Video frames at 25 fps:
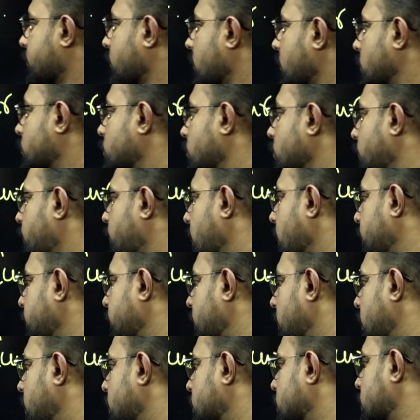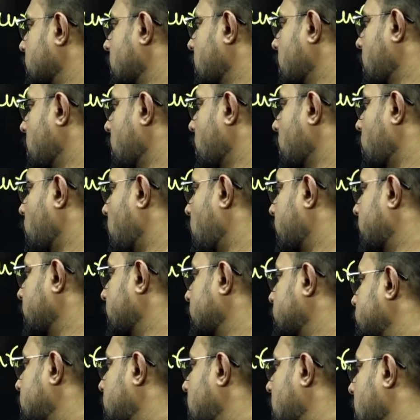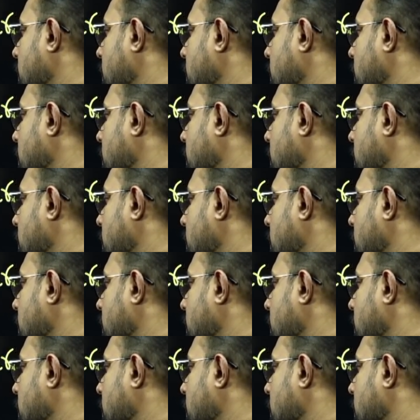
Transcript: So from this, what is the